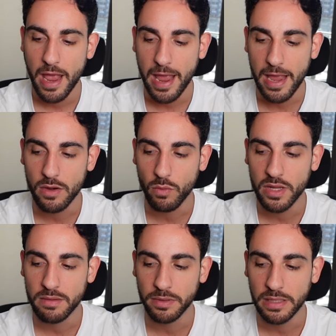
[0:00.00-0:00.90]
And one
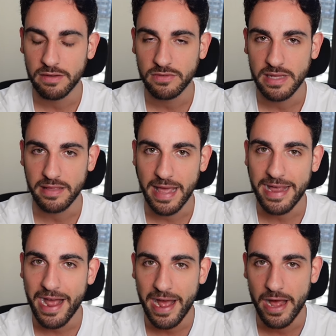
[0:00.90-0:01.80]
of the beliefs that
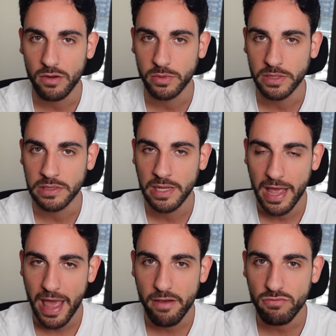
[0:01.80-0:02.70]
they had was
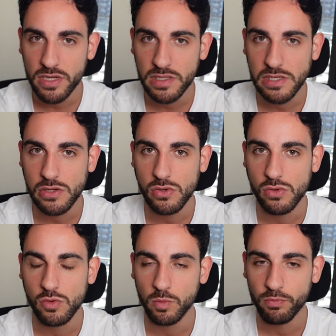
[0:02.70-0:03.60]
every
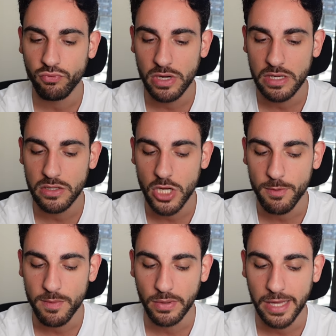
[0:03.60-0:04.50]
single
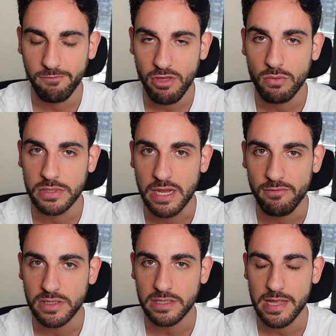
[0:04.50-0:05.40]
predetermined belief that was
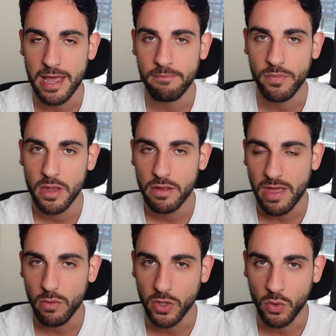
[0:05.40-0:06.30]
given to them,
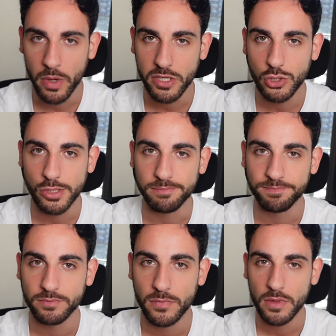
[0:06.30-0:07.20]
they would question.
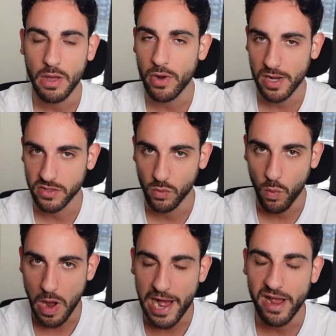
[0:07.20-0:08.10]
They would ask
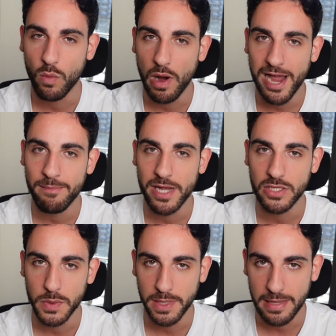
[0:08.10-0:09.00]
why, why am I
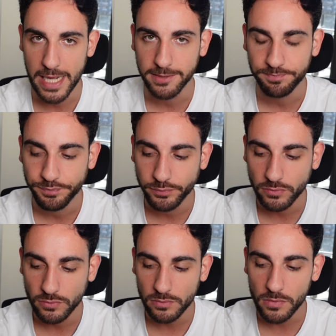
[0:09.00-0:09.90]
doing that?
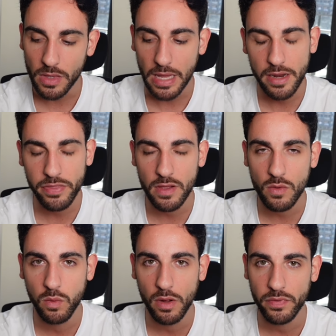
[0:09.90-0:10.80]
And I
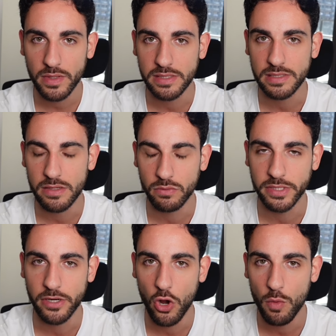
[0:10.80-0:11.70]
think what this did
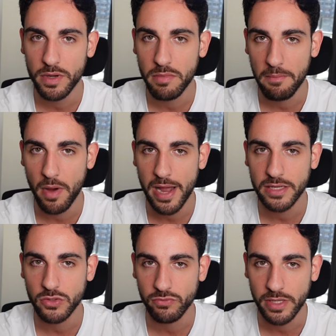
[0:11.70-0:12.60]
was it opened my
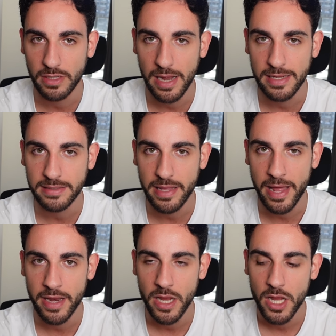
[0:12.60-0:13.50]
mind to realize
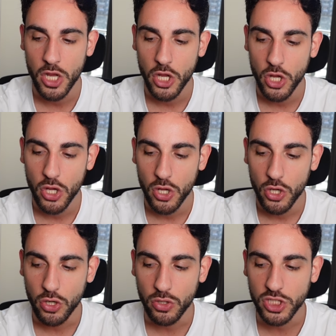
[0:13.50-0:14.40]
that,
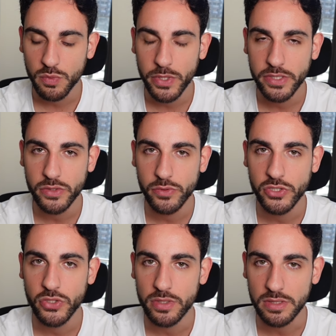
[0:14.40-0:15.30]
you know, just because there are
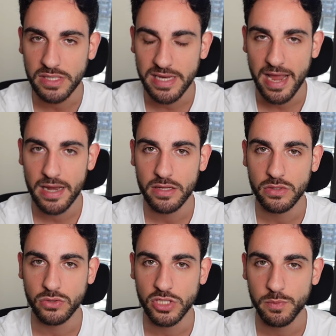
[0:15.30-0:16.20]
certain standards
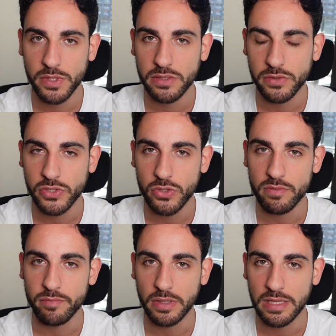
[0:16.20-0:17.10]
or just because there are
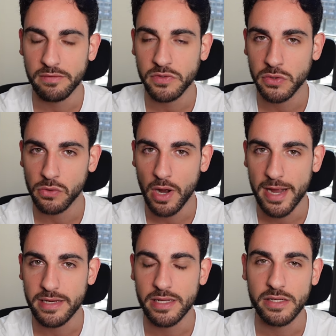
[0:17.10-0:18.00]
certain beliefs or
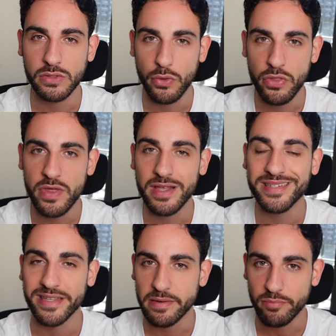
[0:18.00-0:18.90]
ideas or
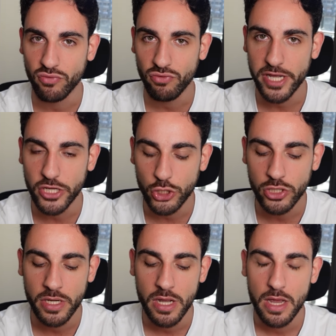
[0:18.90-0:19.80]
things that are preached,